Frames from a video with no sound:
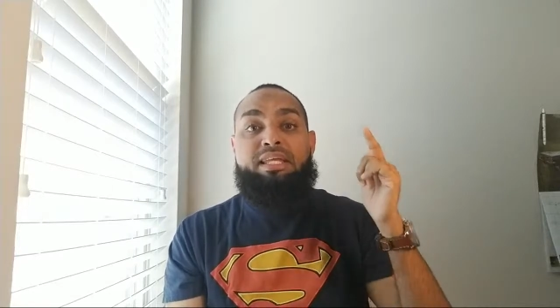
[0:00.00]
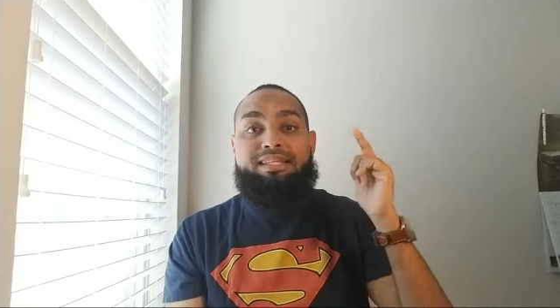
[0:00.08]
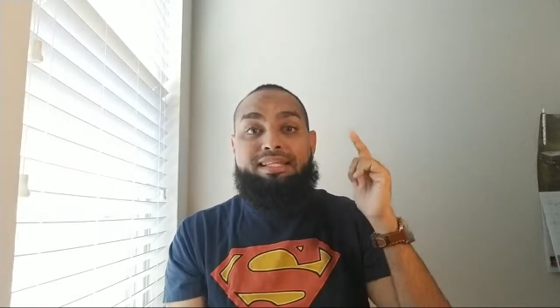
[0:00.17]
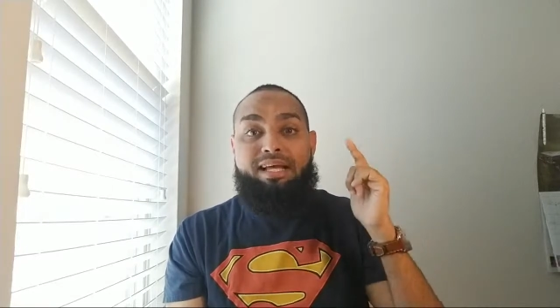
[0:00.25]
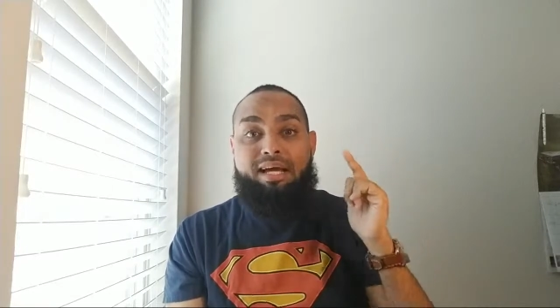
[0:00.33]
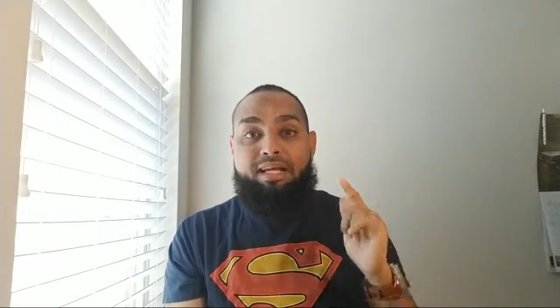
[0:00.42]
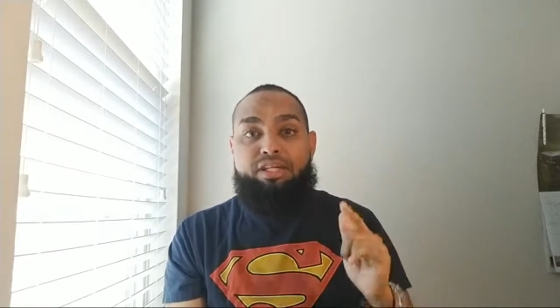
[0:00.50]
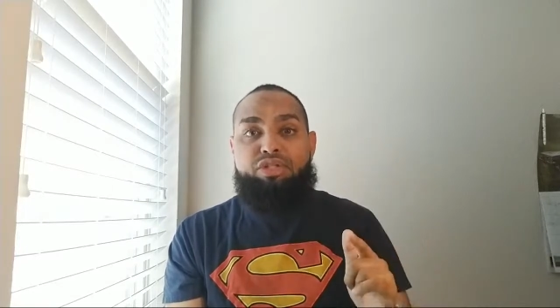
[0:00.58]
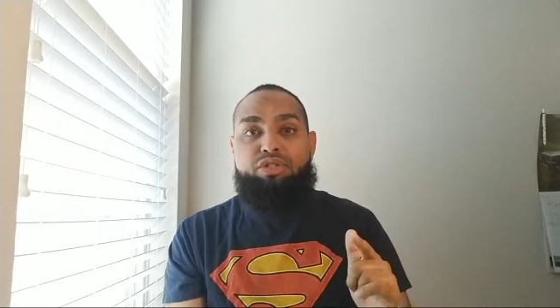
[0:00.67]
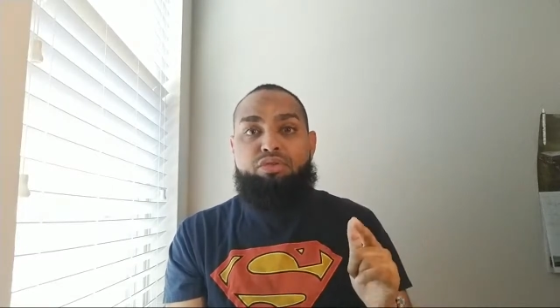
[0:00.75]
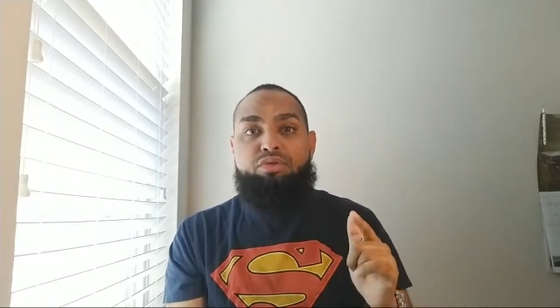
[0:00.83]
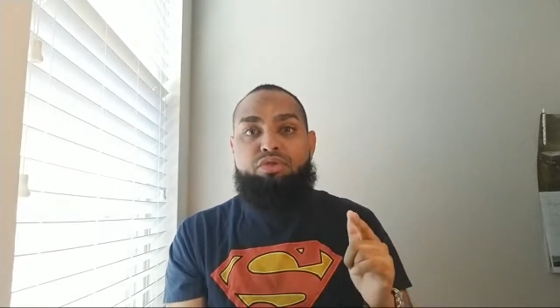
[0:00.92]
guide
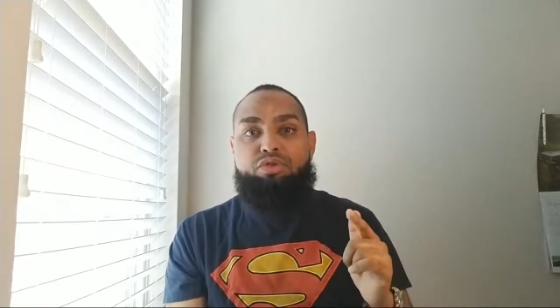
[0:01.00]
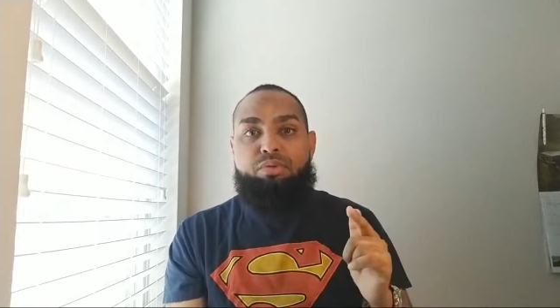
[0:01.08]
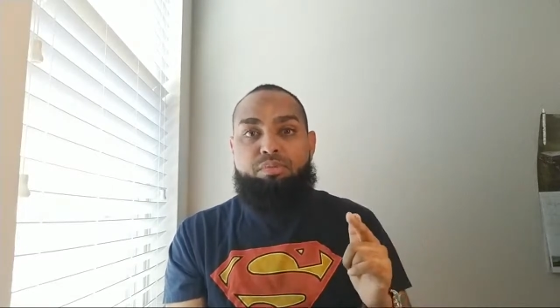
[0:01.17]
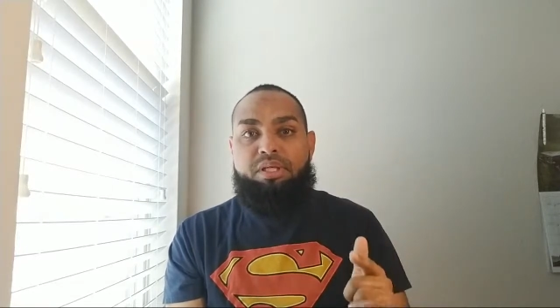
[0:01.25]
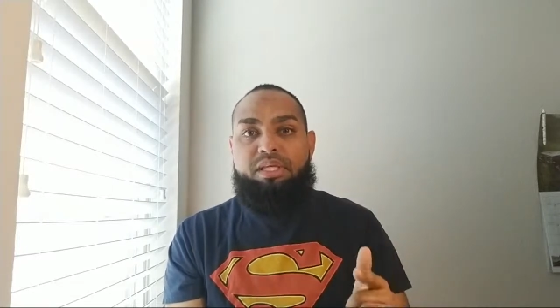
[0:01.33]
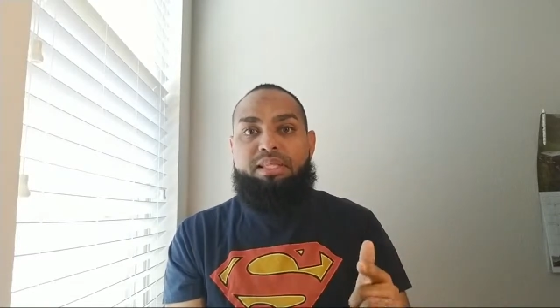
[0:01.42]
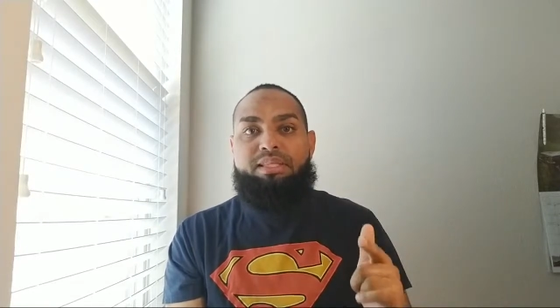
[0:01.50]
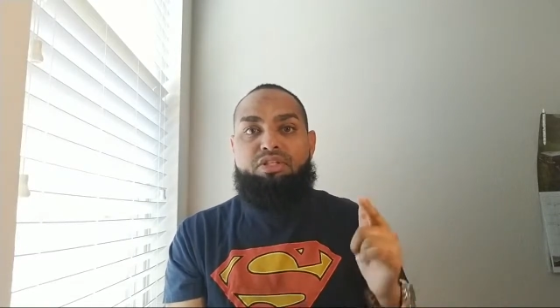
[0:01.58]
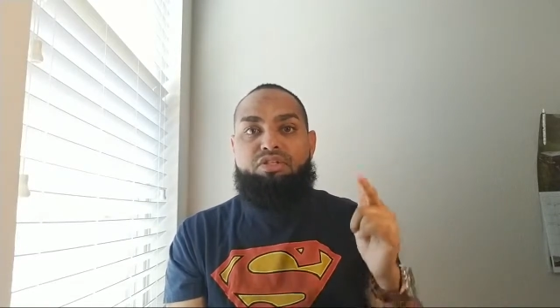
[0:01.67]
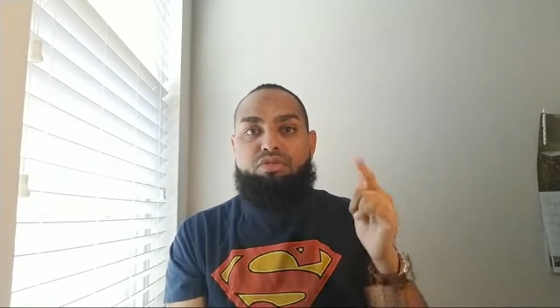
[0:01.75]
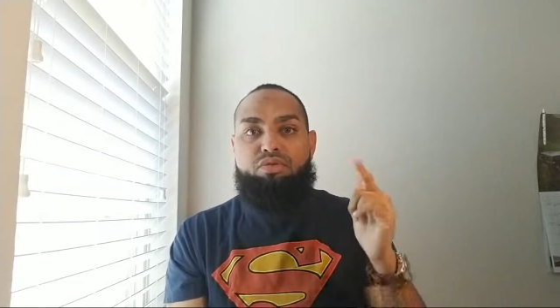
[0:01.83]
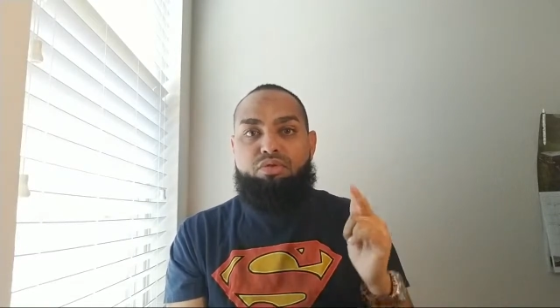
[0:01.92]
you to be the
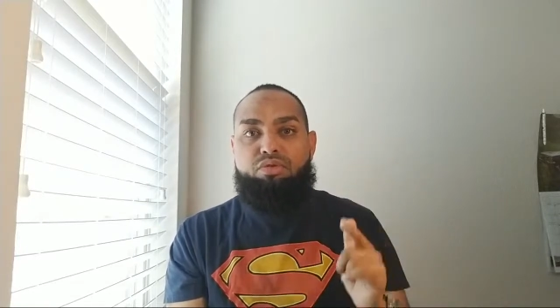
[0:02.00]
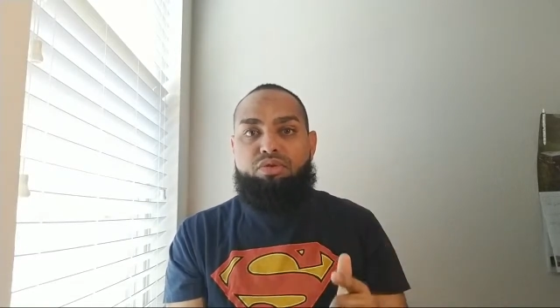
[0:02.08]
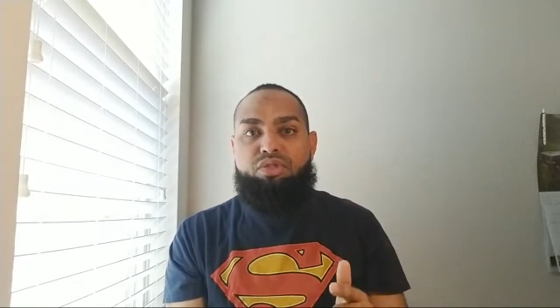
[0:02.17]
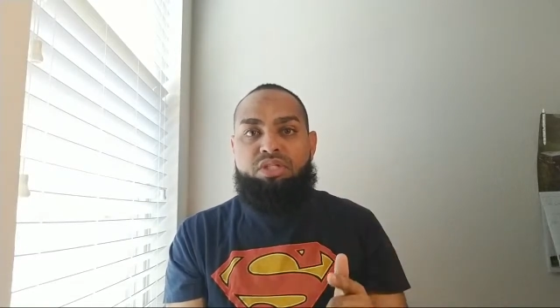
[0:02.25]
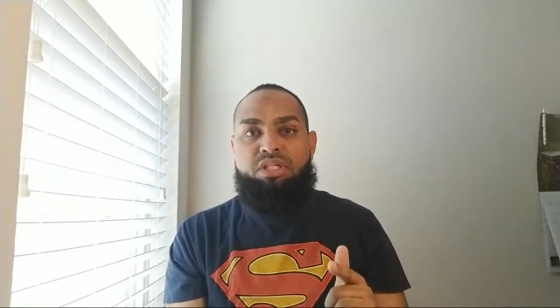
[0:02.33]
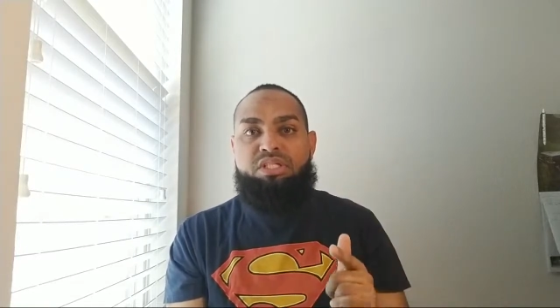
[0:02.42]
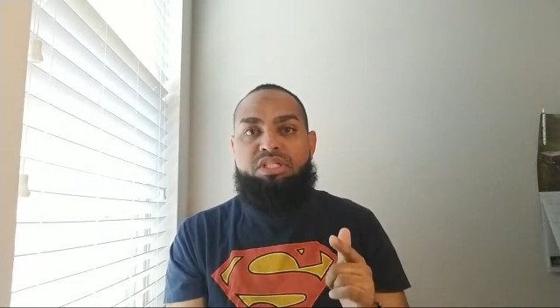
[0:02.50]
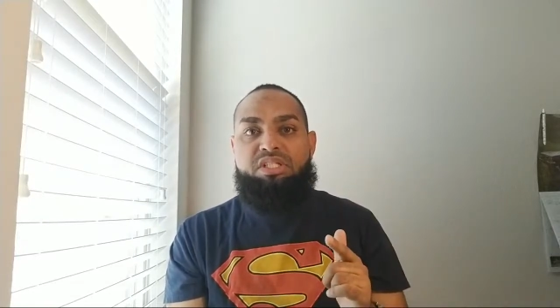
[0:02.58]
solution,